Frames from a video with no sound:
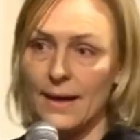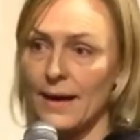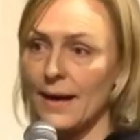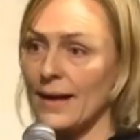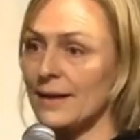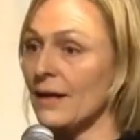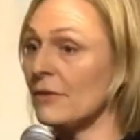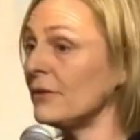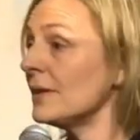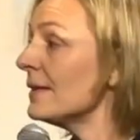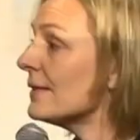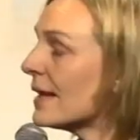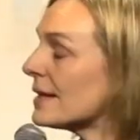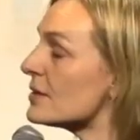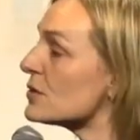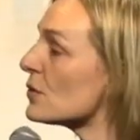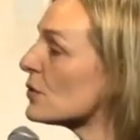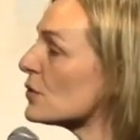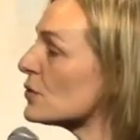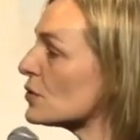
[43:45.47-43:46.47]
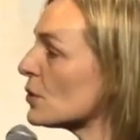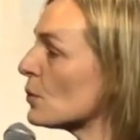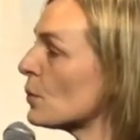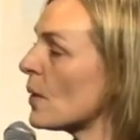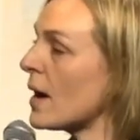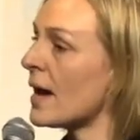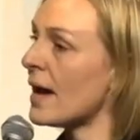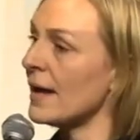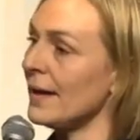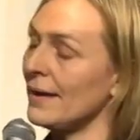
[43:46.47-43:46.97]
And I think that's also
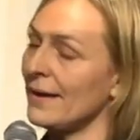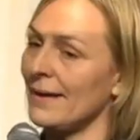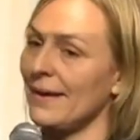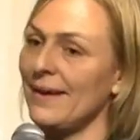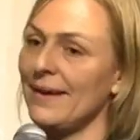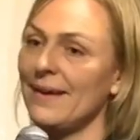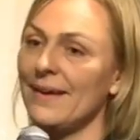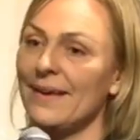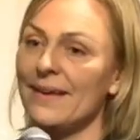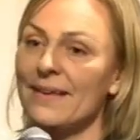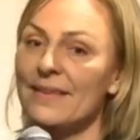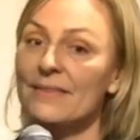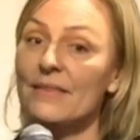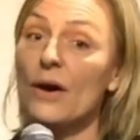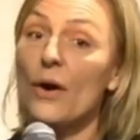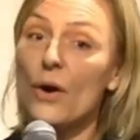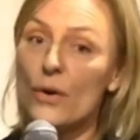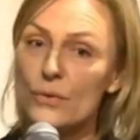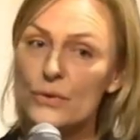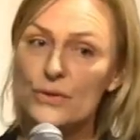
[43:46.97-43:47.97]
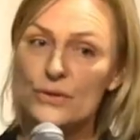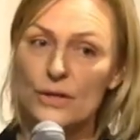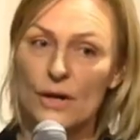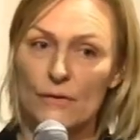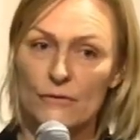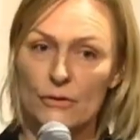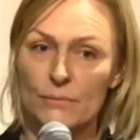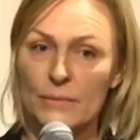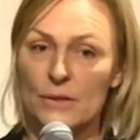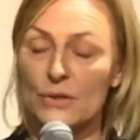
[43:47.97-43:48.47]
why the host
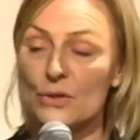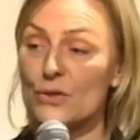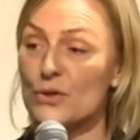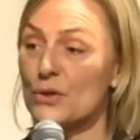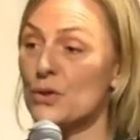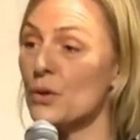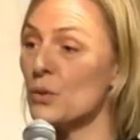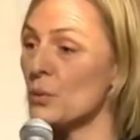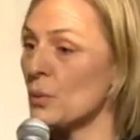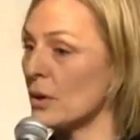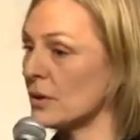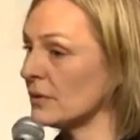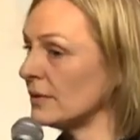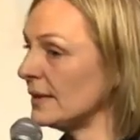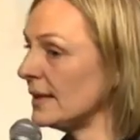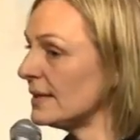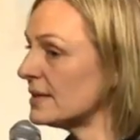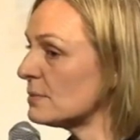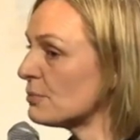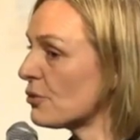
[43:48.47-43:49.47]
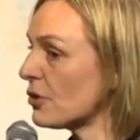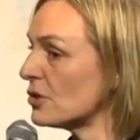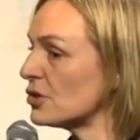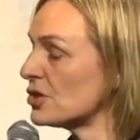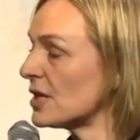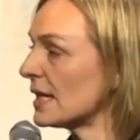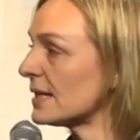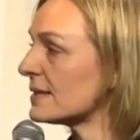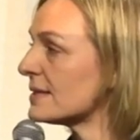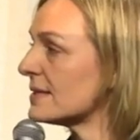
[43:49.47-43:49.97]
governments who want these
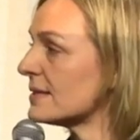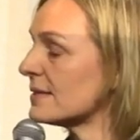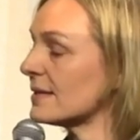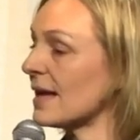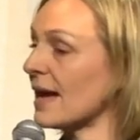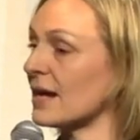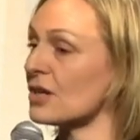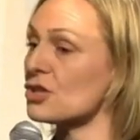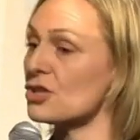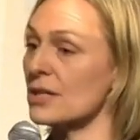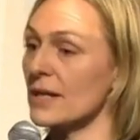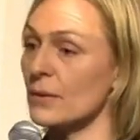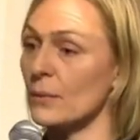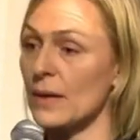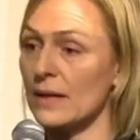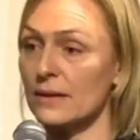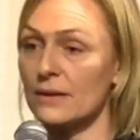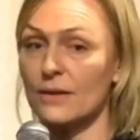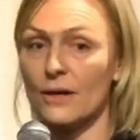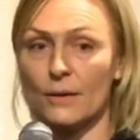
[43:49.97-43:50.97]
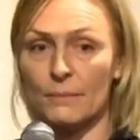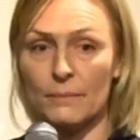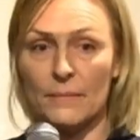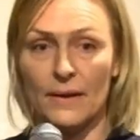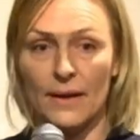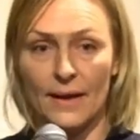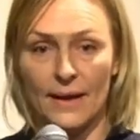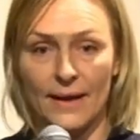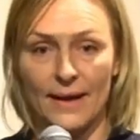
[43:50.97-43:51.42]
projects actually welcome